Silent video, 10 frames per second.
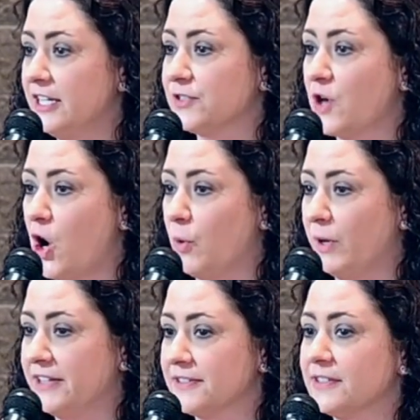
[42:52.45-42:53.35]
is
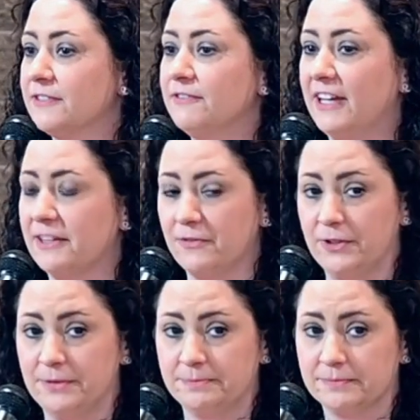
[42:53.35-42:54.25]
always faithful.